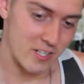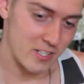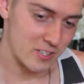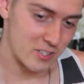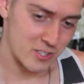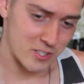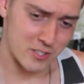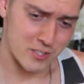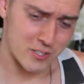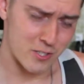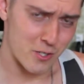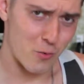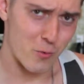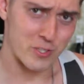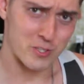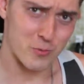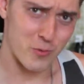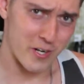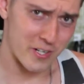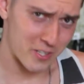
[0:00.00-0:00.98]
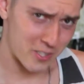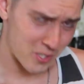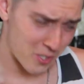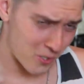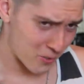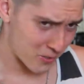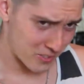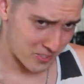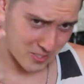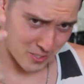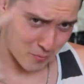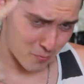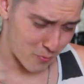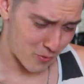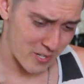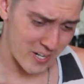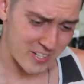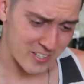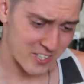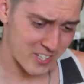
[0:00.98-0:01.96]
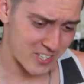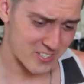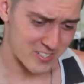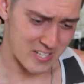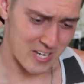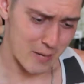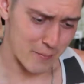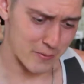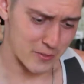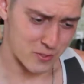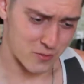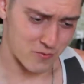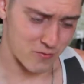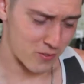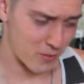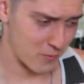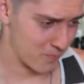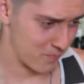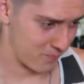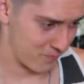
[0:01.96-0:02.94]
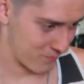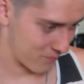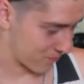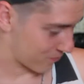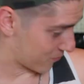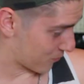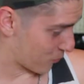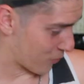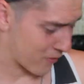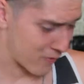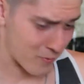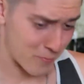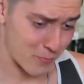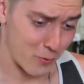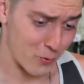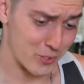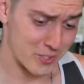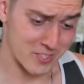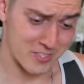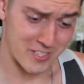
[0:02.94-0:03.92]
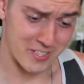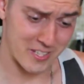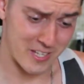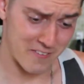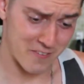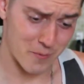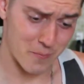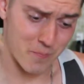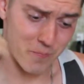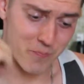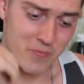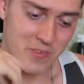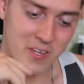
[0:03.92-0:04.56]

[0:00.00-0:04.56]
So they didn't know which way to go because their brain got damaged from whatever poison they gave them.